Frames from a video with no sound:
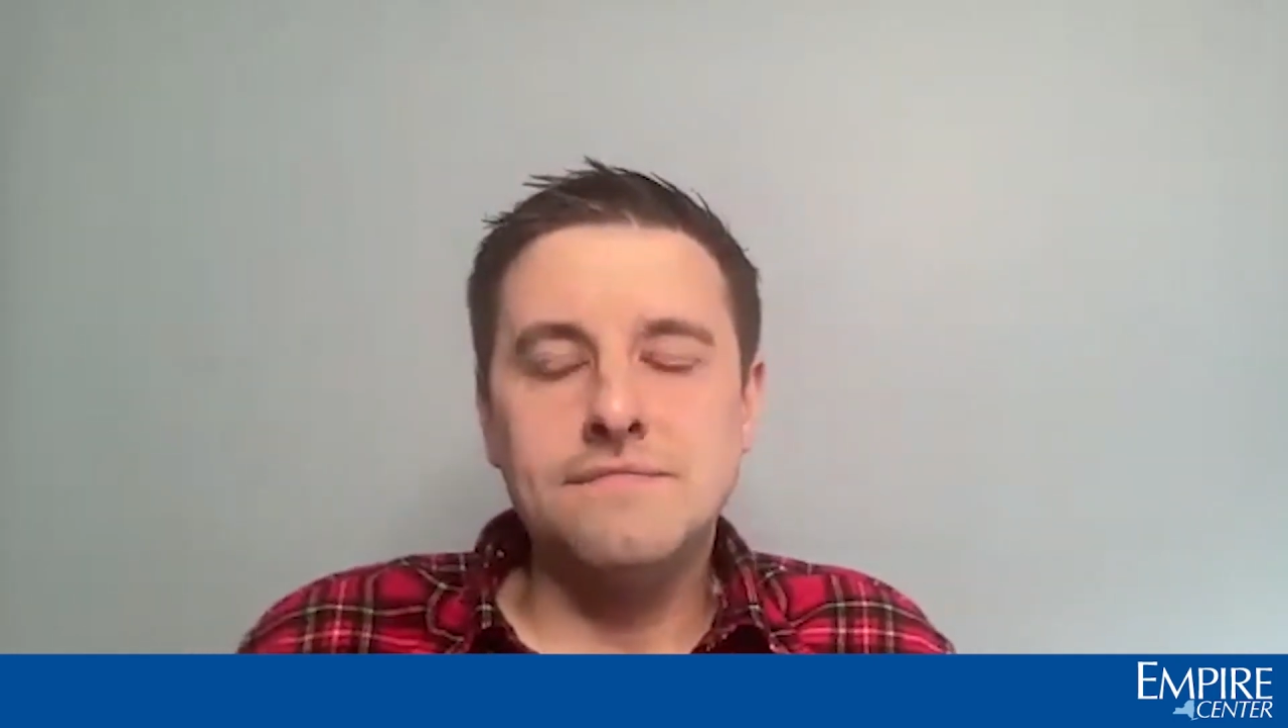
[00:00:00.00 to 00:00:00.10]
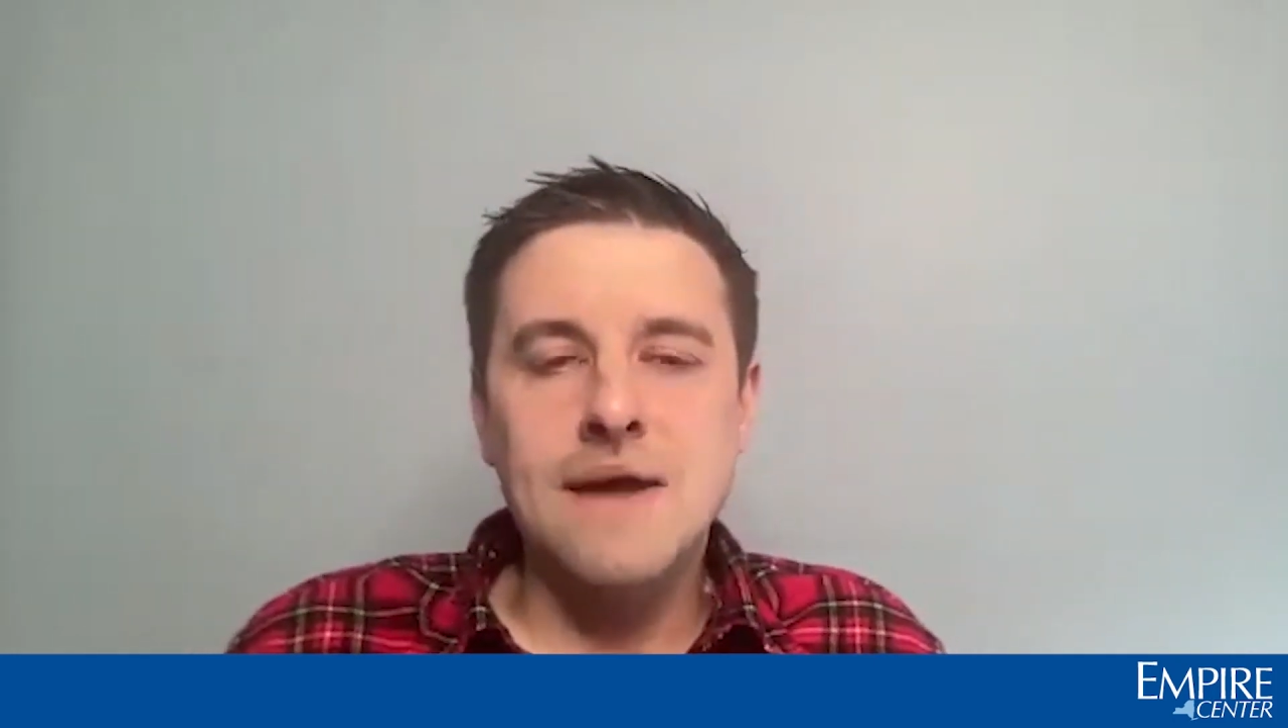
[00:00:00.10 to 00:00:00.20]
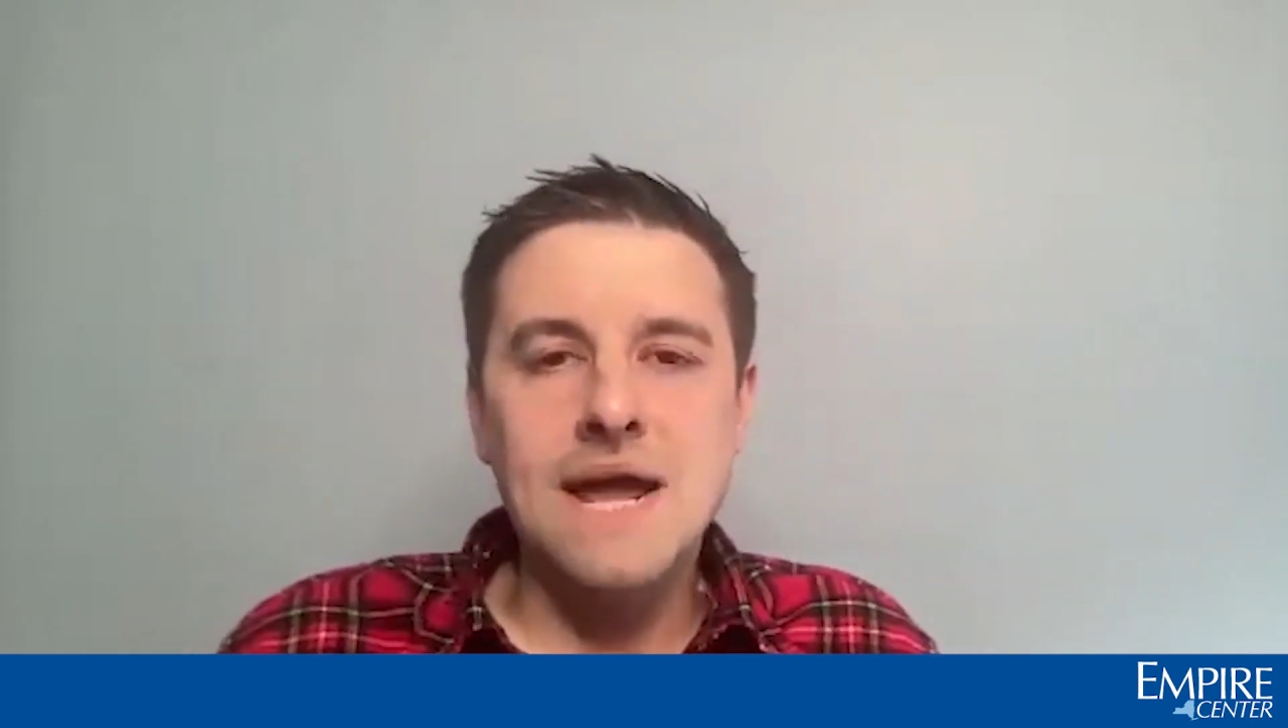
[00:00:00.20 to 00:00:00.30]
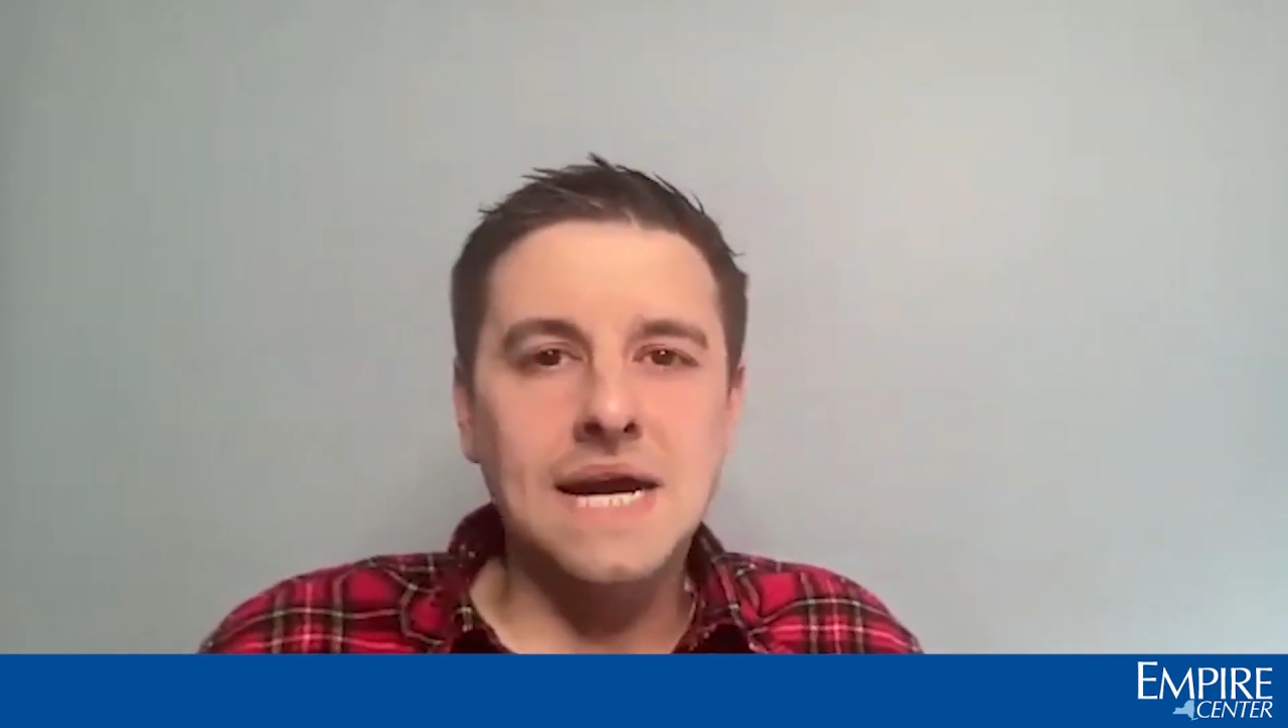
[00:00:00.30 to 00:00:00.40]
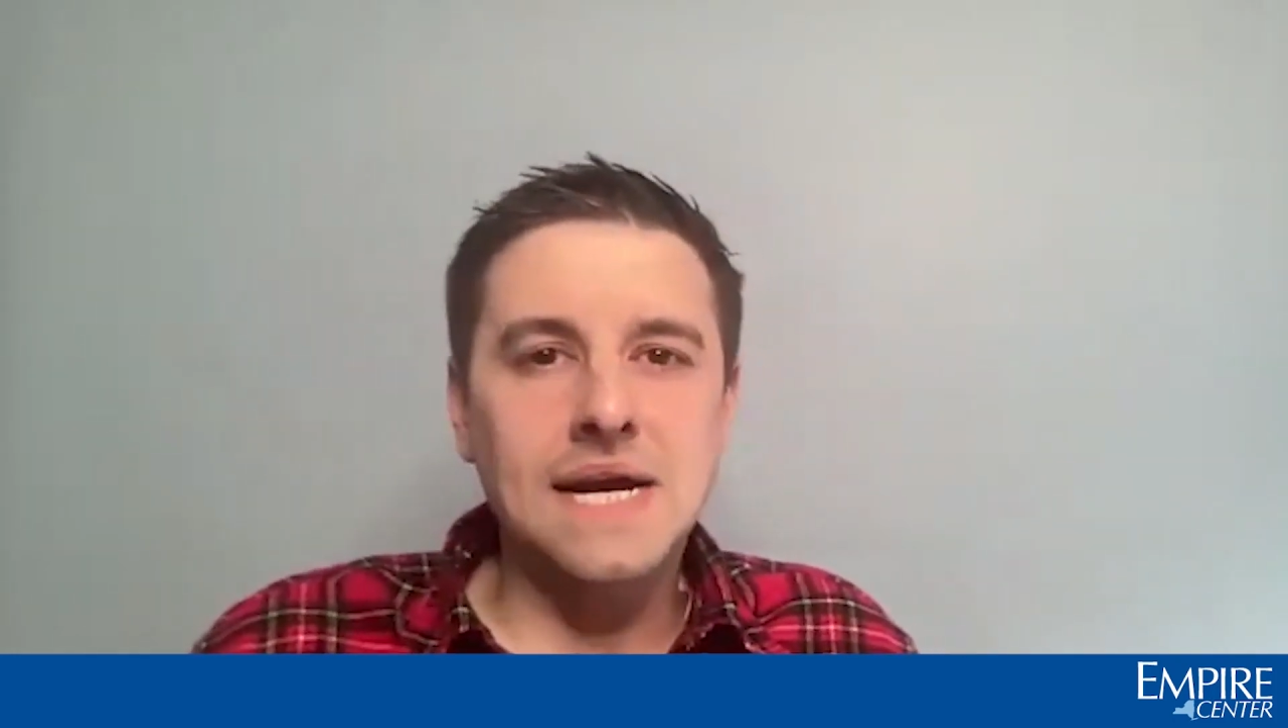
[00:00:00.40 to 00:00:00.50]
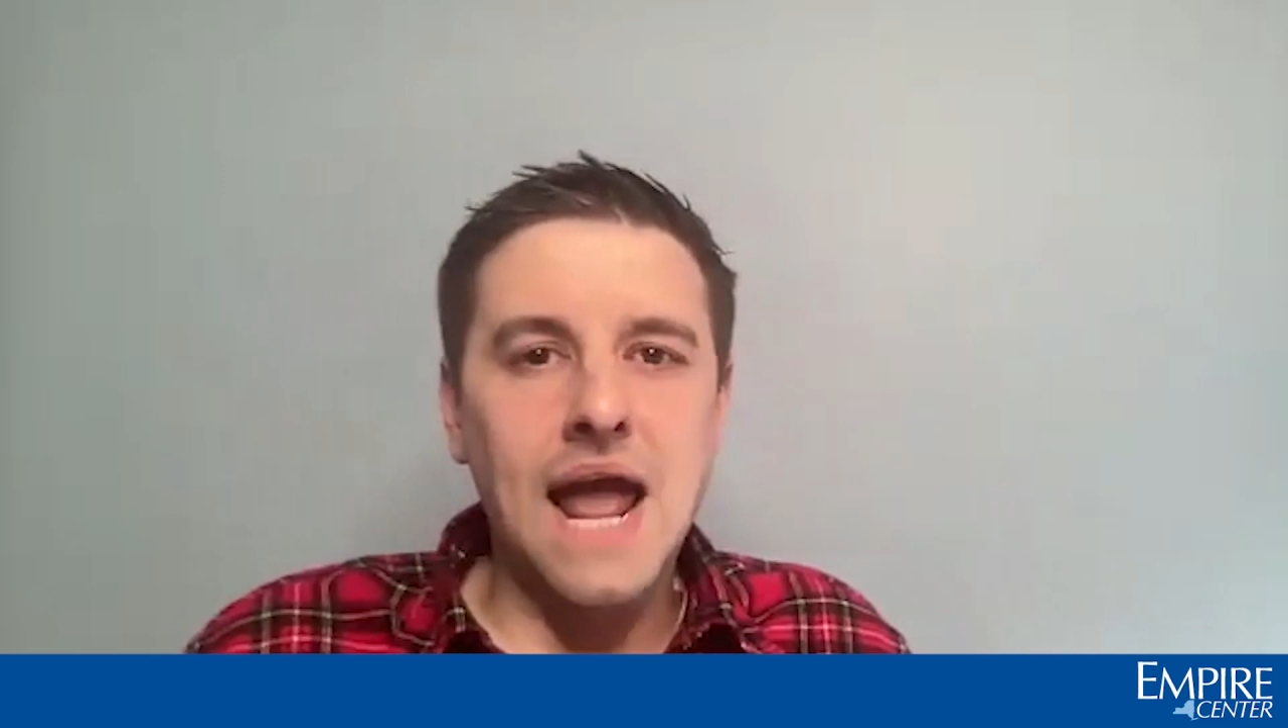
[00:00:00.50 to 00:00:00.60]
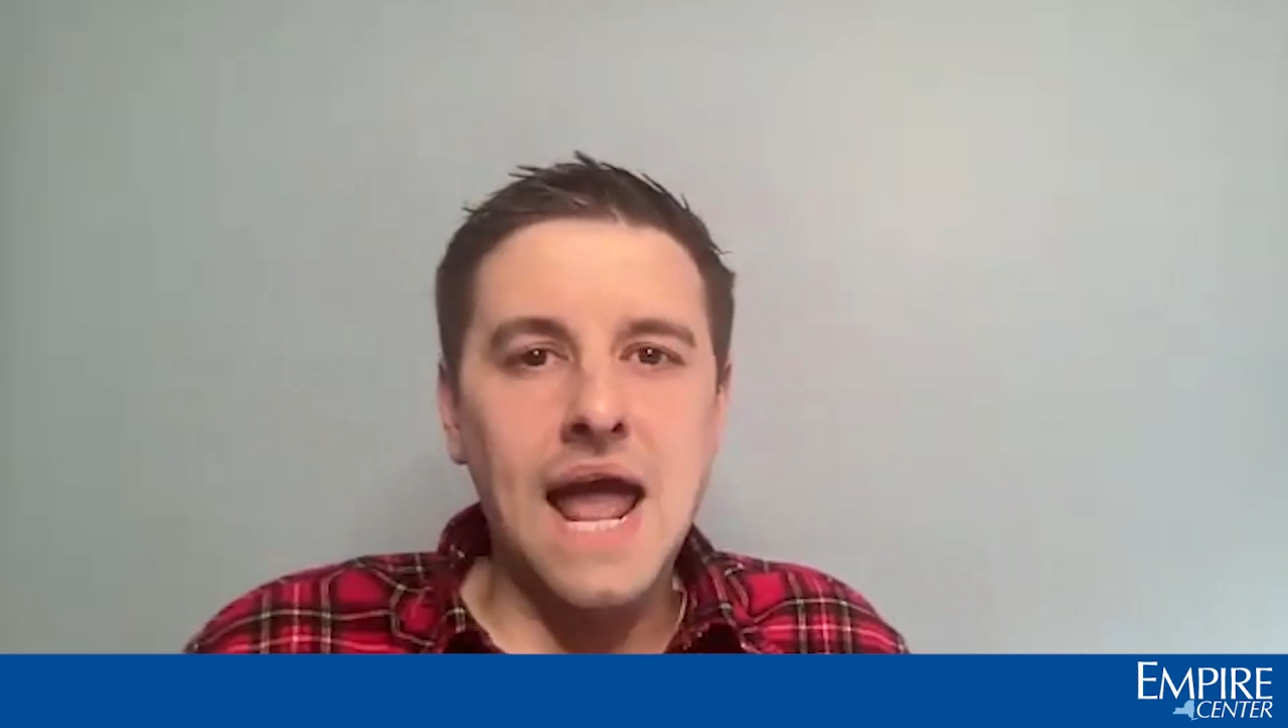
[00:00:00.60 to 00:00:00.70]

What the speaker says: made